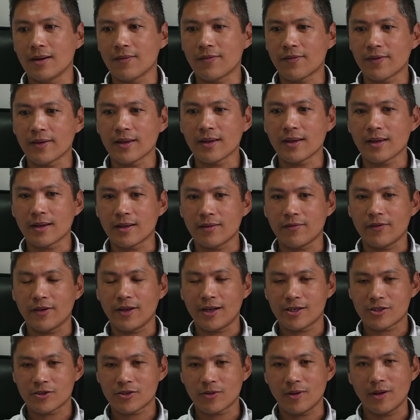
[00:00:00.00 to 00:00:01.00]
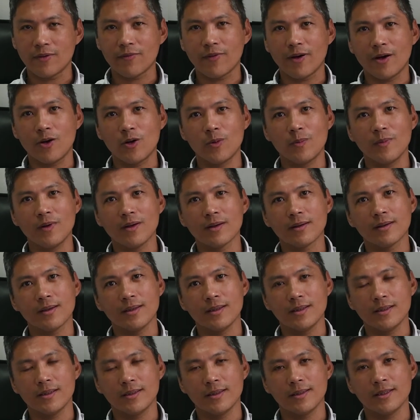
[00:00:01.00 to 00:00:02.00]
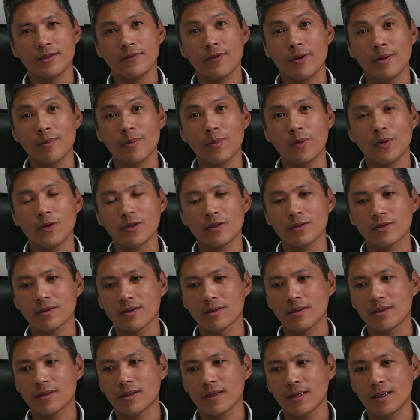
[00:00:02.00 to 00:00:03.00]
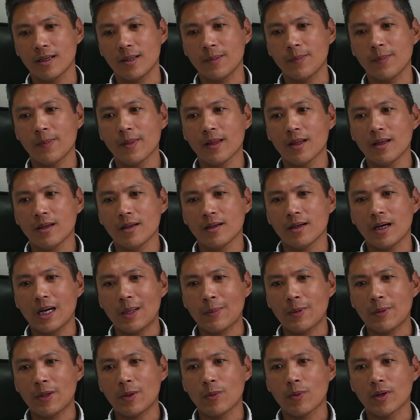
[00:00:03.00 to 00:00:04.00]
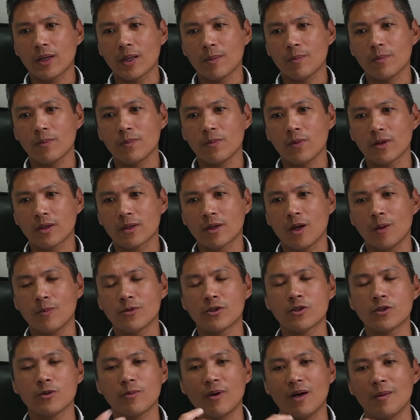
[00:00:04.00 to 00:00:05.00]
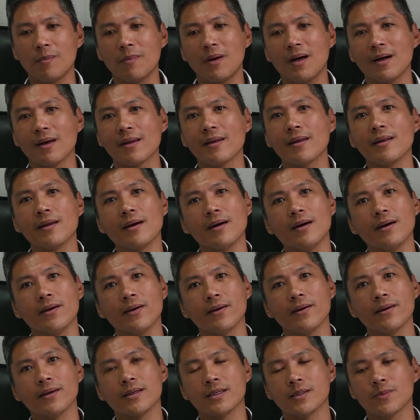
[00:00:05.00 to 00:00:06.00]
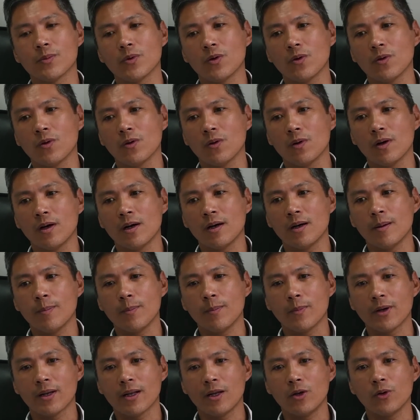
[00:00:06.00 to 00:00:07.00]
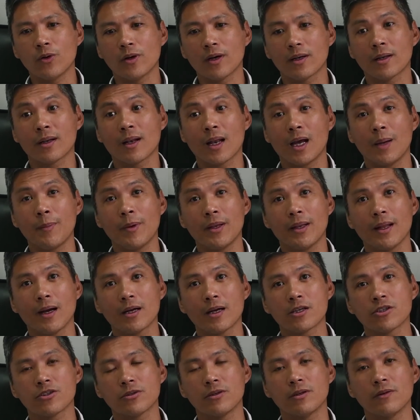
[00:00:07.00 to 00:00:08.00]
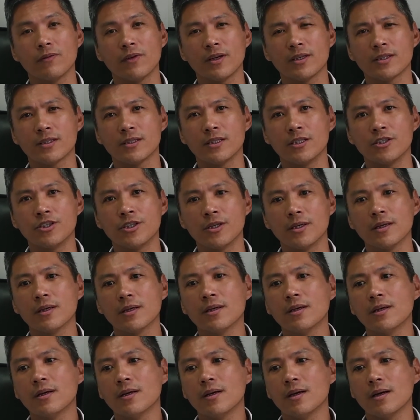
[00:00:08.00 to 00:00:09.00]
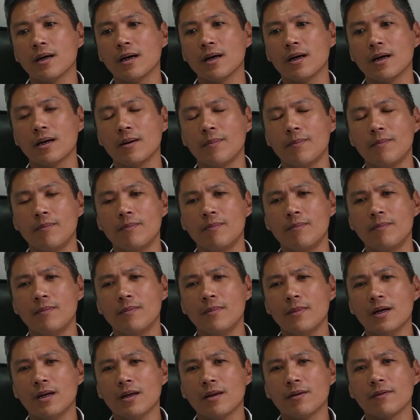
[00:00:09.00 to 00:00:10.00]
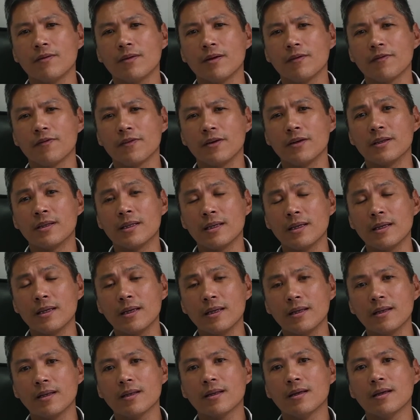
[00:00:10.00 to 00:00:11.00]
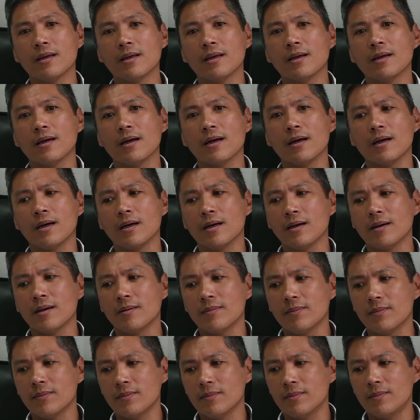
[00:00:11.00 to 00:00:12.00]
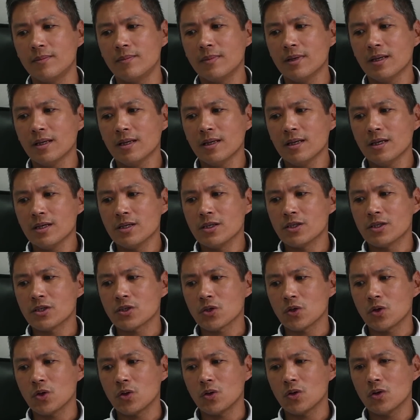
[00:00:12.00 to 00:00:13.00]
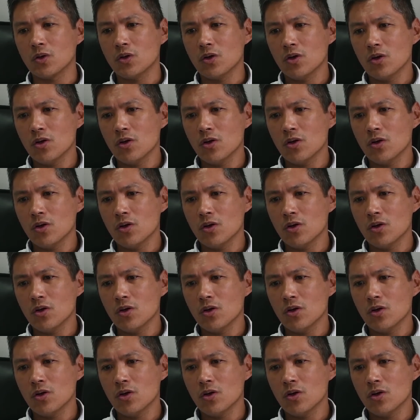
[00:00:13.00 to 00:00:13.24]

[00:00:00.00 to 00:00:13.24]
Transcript: think um, the natural environment is, is very important. Um, I mean, what, I'm, what comes to my mind now is more um, when I look at climate action, the SDG um, 13. Um, so